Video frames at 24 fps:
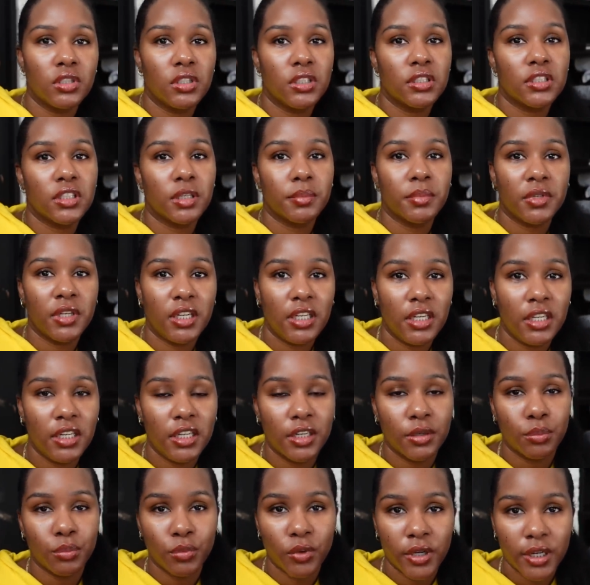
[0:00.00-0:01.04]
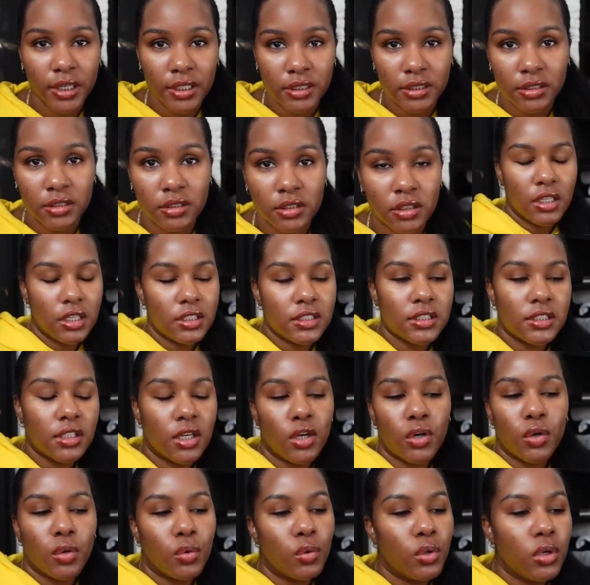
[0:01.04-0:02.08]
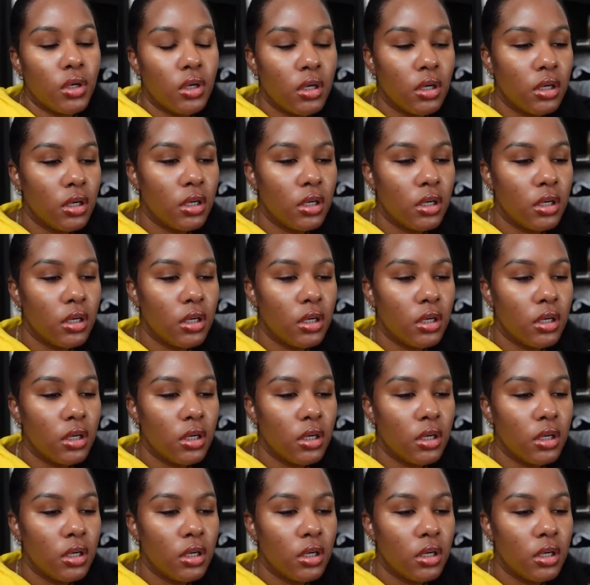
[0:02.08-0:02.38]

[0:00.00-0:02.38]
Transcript: can get something to eat and rest. So